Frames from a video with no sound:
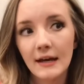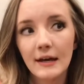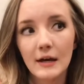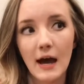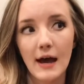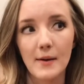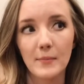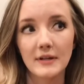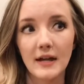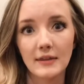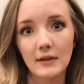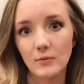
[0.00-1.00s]
But
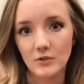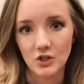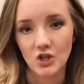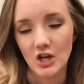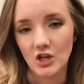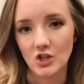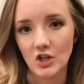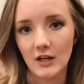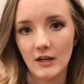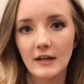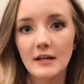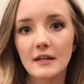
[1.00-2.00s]
nothing was
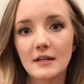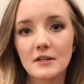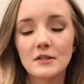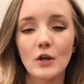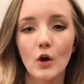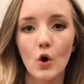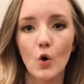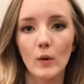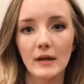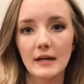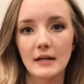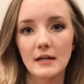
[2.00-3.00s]
changing. So
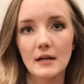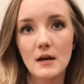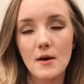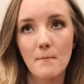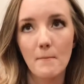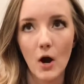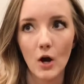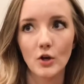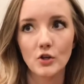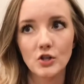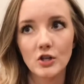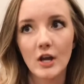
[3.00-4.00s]
in March